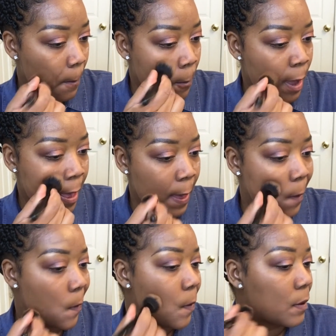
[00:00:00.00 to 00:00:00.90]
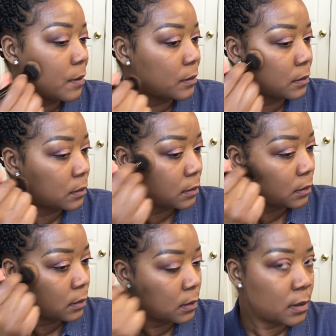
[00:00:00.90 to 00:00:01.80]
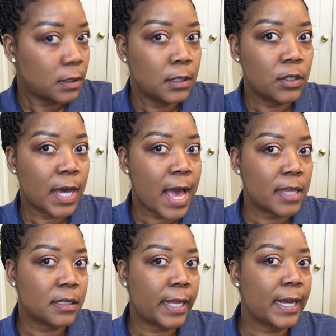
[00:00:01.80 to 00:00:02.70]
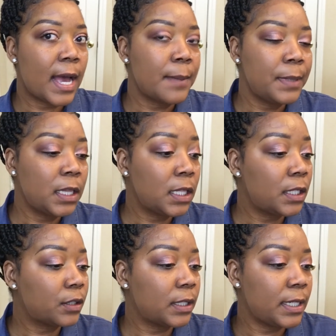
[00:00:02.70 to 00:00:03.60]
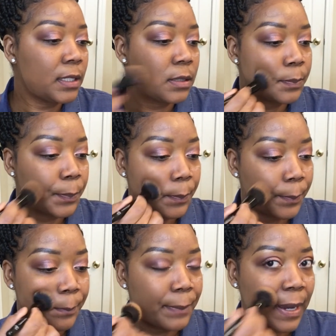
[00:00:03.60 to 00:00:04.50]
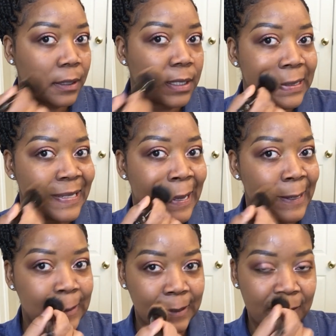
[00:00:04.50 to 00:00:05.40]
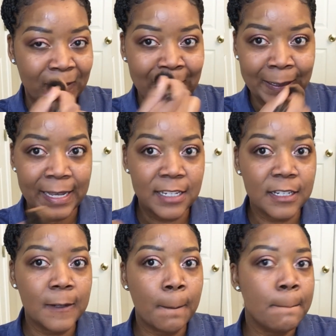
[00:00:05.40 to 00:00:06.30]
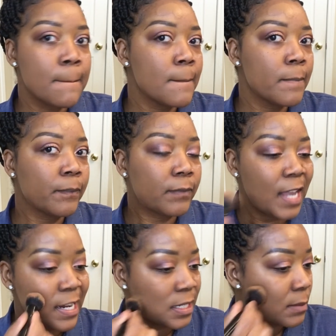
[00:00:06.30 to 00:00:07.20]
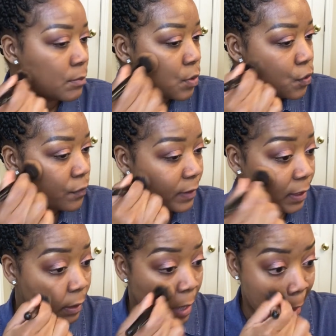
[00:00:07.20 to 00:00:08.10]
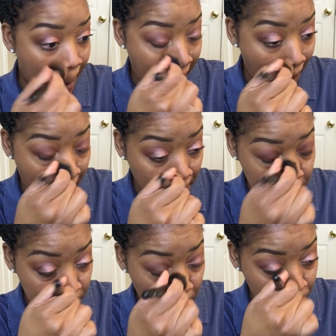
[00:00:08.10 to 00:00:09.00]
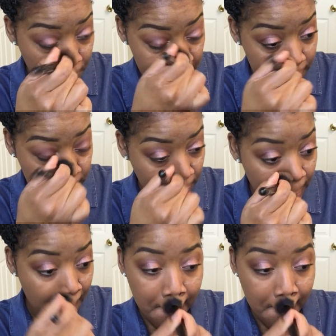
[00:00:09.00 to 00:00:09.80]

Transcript: Wow. You guys, like I'm literally barely touching the foundation and it's moving so nicely.